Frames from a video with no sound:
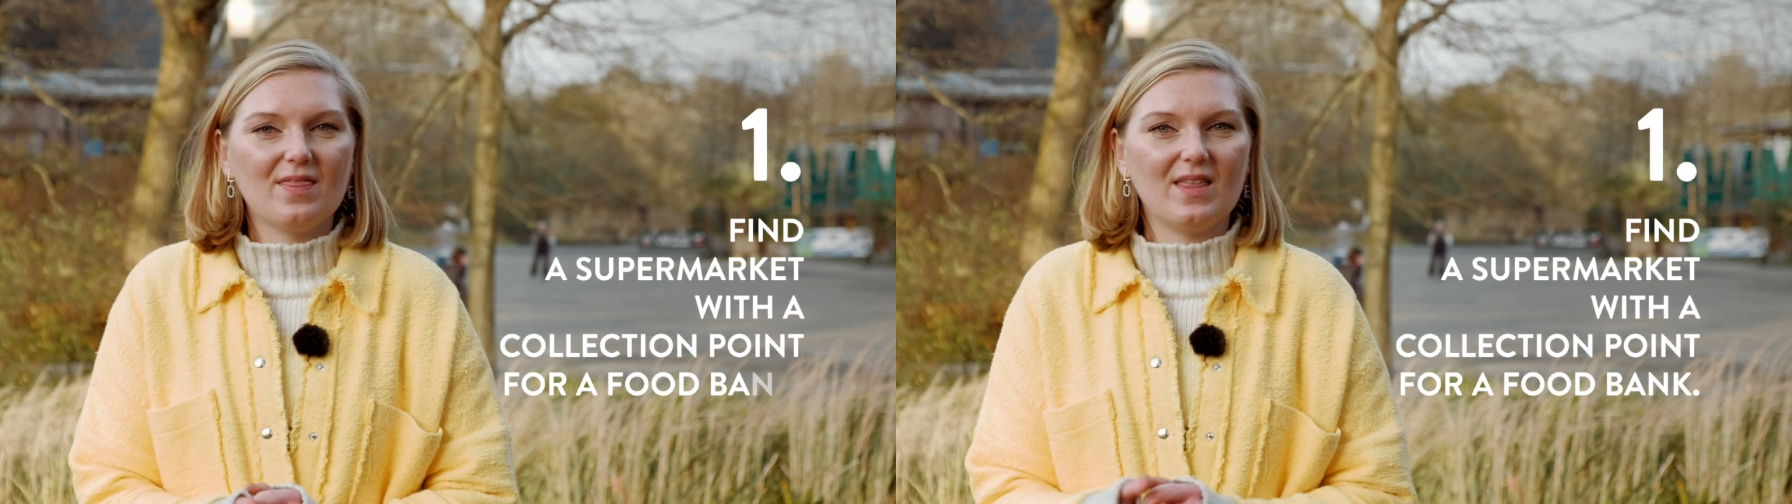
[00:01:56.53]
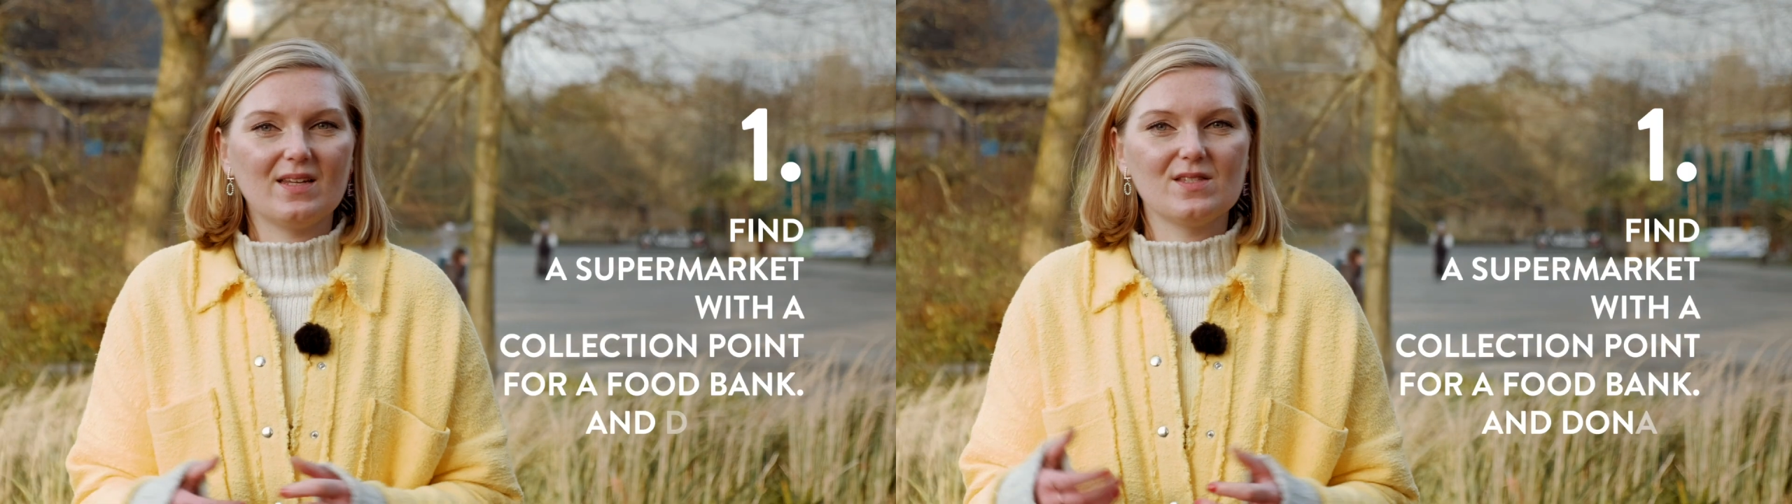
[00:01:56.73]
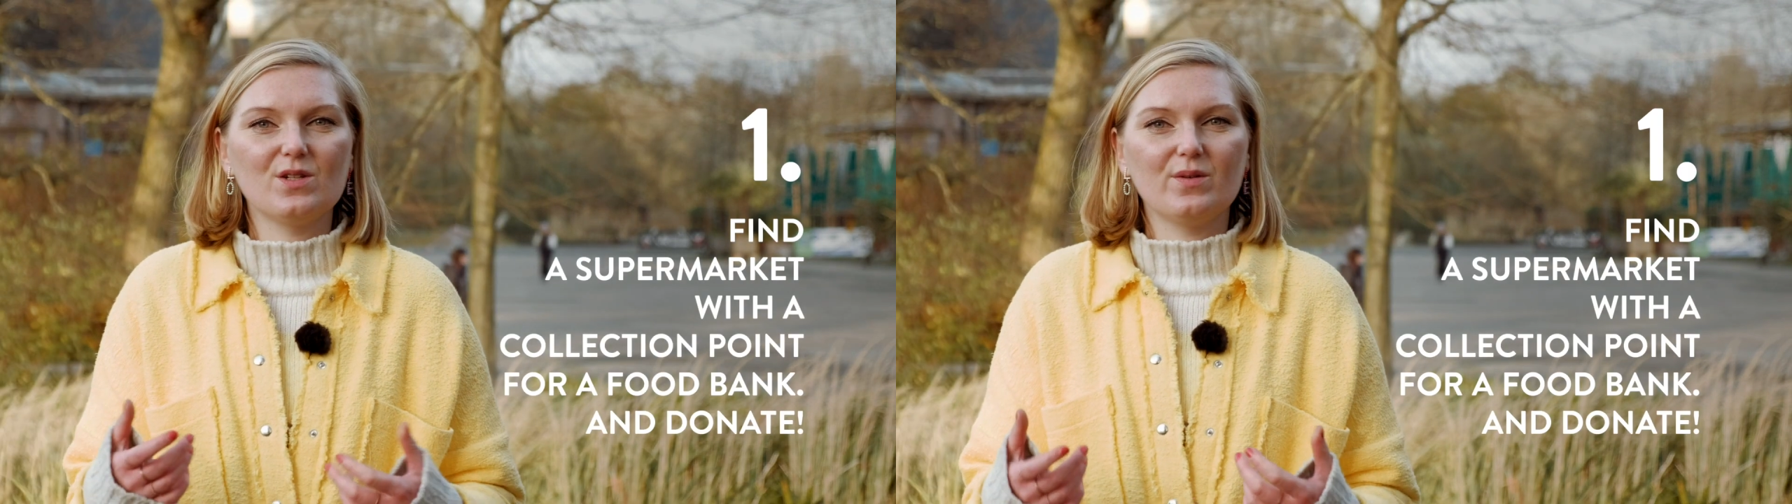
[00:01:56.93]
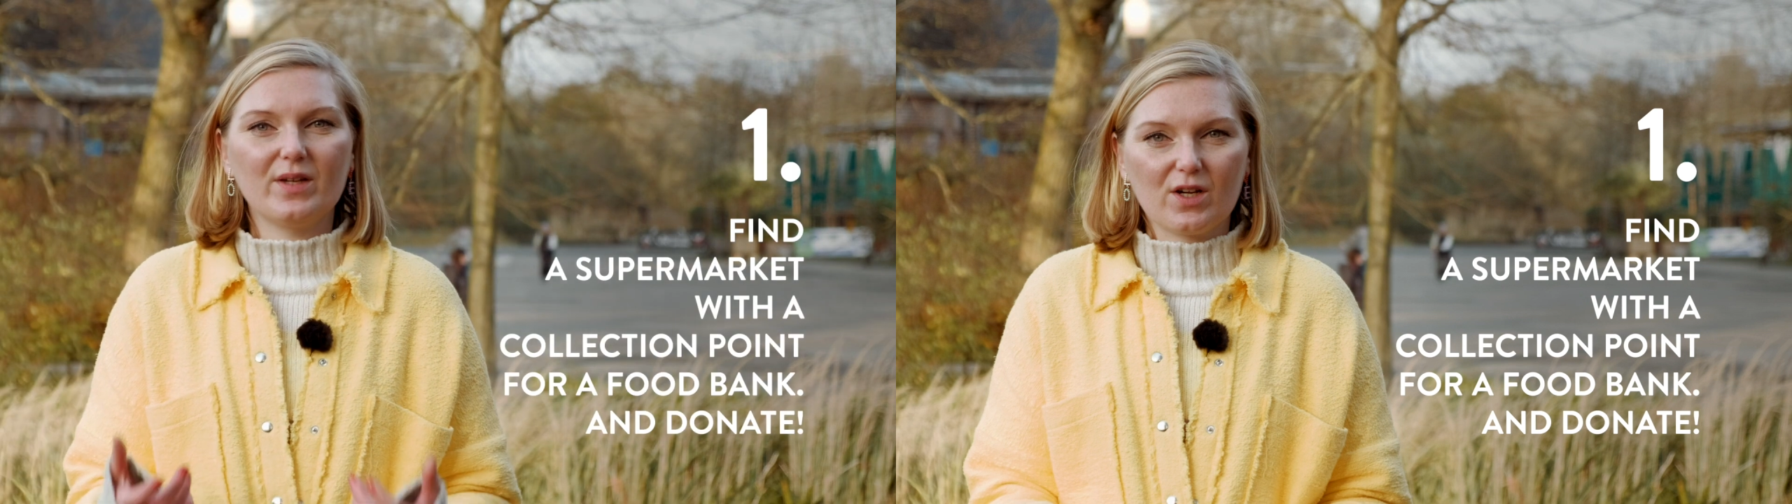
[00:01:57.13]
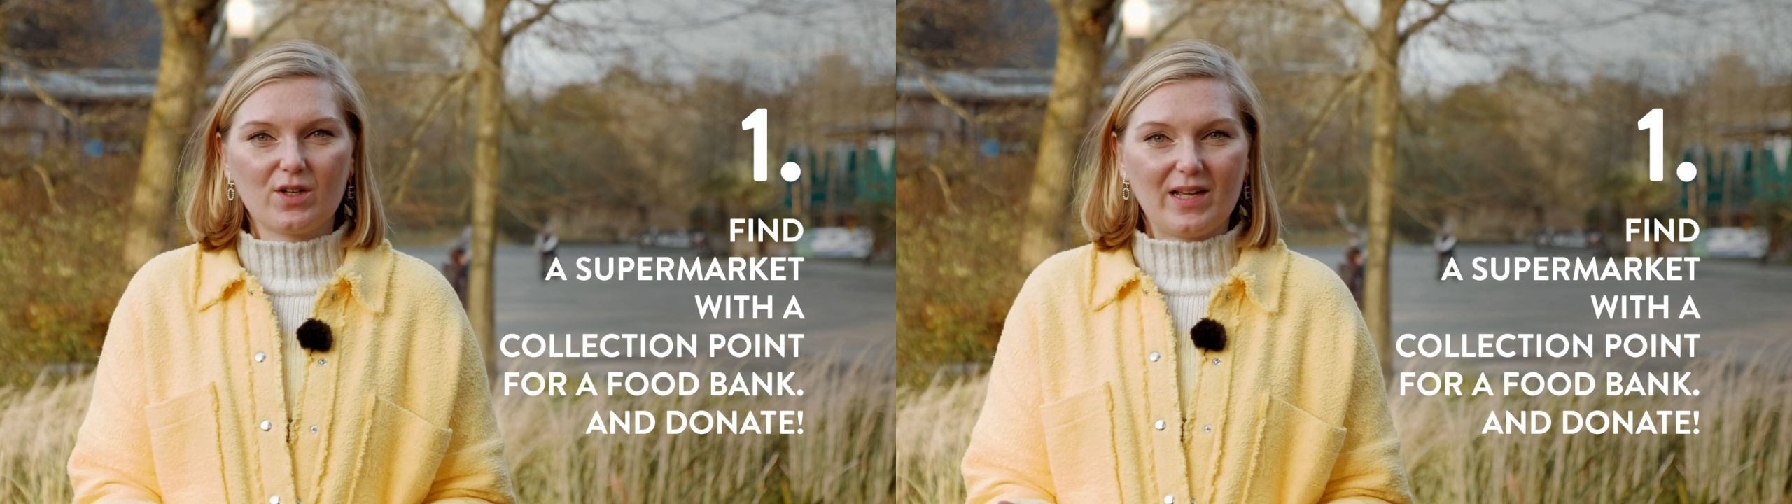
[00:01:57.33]
that is doing
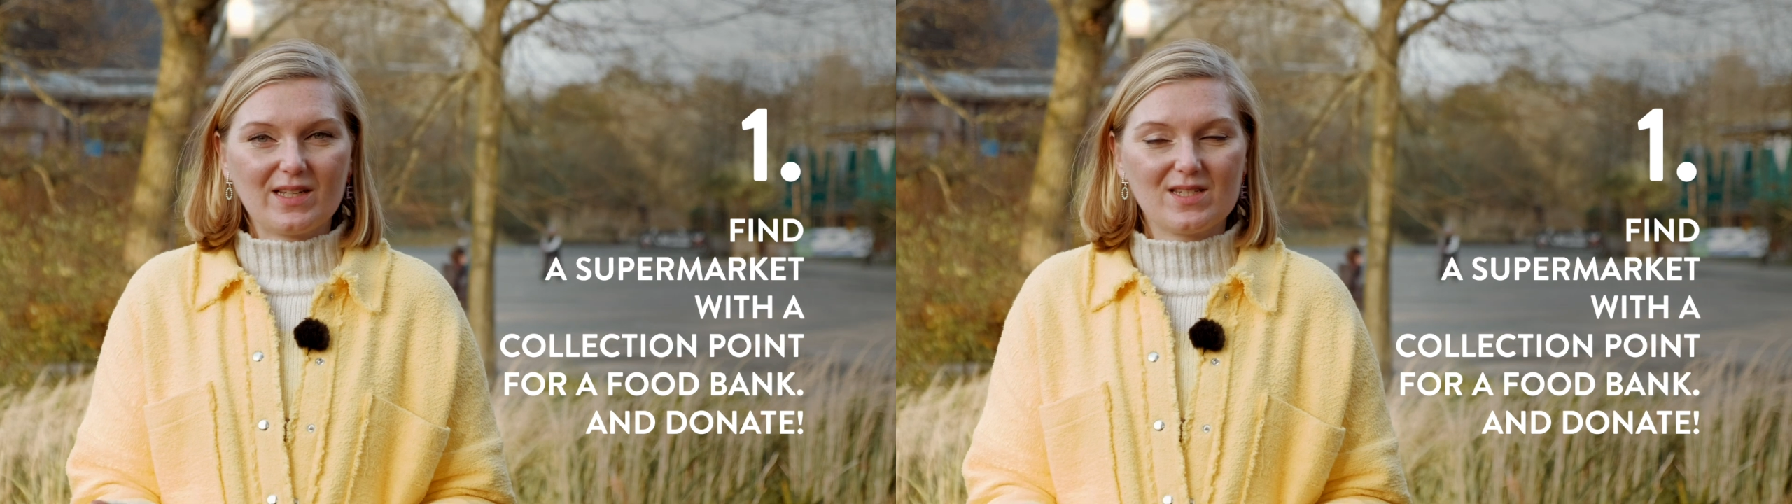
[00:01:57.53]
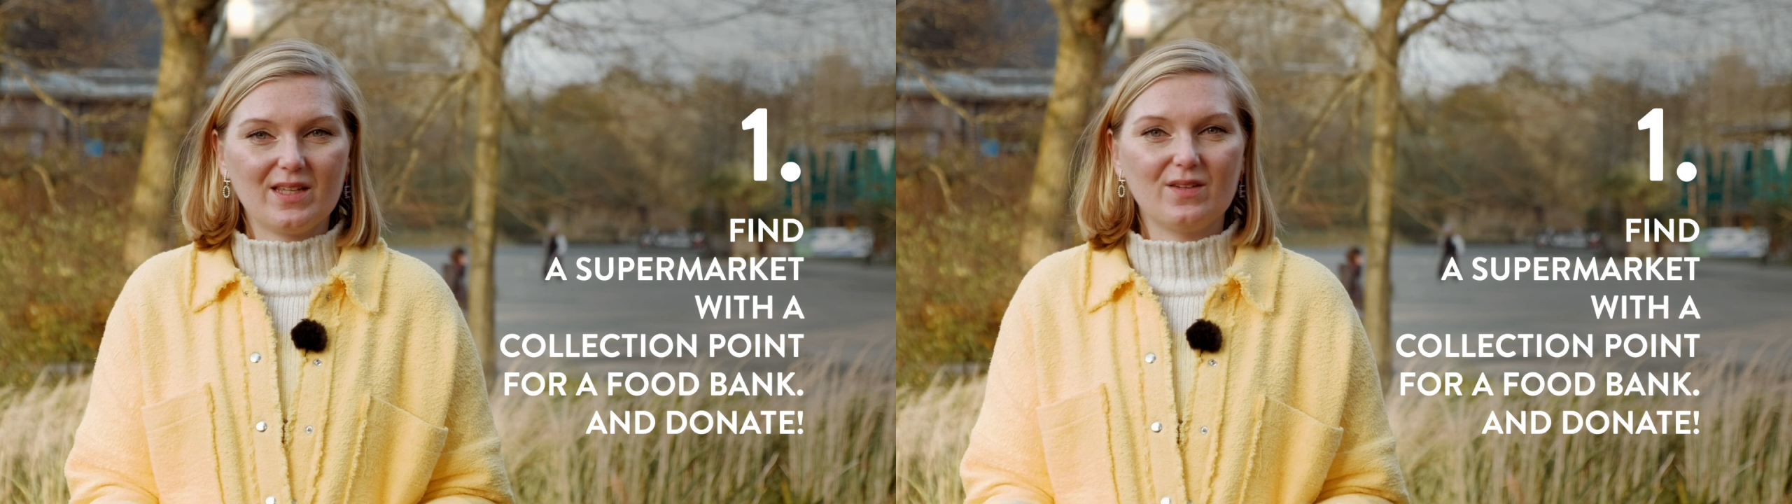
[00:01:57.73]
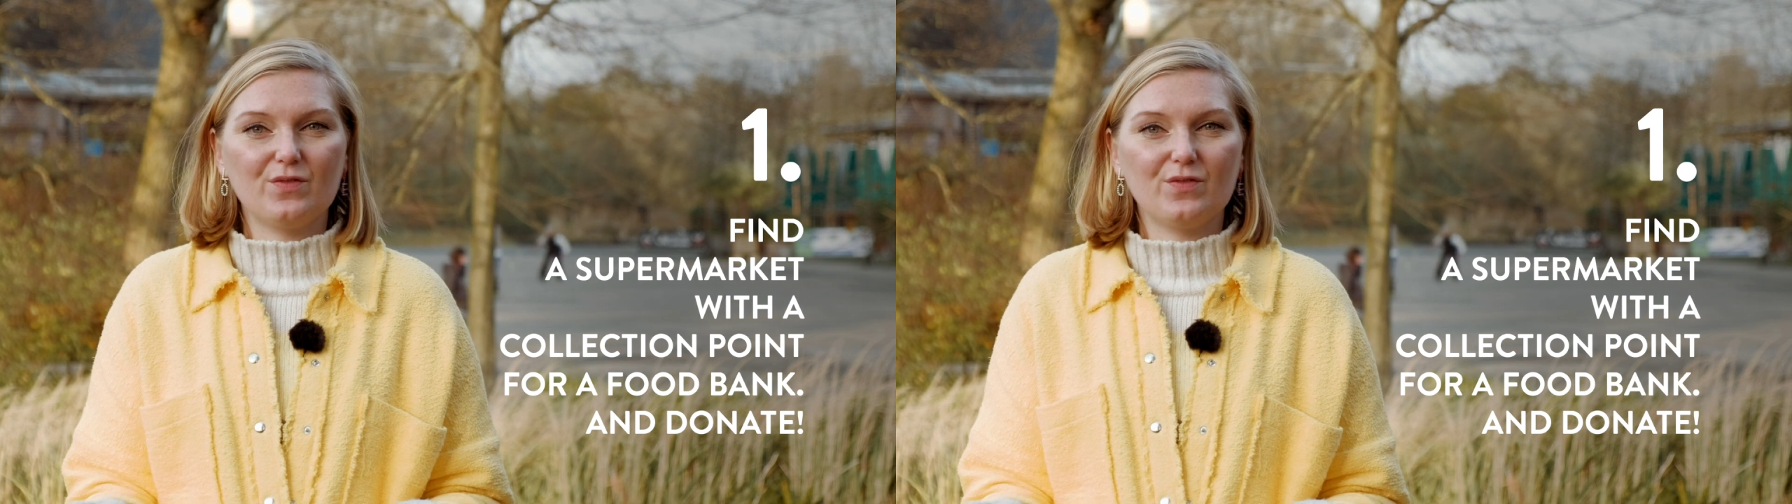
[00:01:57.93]
a collecting